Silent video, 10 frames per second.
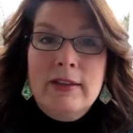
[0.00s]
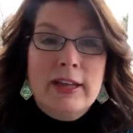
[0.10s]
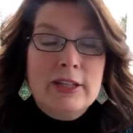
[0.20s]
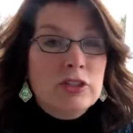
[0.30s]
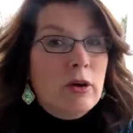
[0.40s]

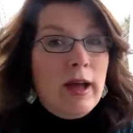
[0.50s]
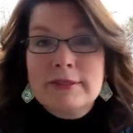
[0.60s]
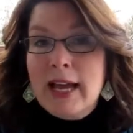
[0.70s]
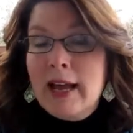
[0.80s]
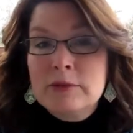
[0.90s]
that you don't
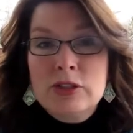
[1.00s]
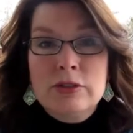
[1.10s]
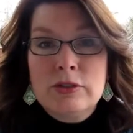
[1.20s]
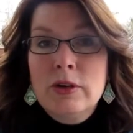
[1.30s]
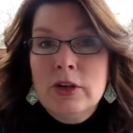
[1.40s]
have time
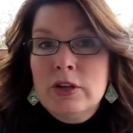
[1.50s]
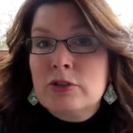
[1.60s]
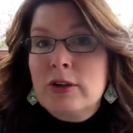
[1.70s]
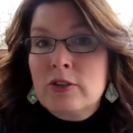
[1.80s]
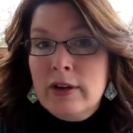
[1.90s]
to
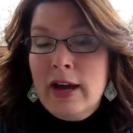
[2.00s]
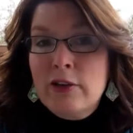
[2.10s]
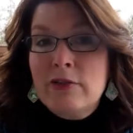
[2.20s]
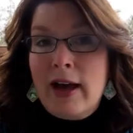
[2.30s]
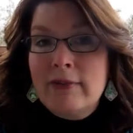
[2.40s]
during the
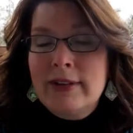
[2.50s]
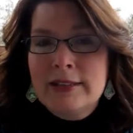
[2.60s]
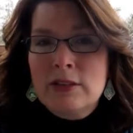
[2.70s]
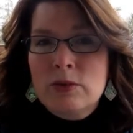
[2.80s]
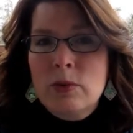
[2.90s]
other 5
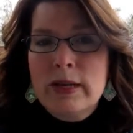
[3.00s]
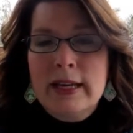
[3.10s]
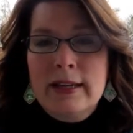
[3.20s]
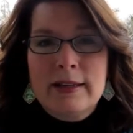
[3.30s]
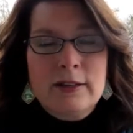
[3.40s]
days of the week.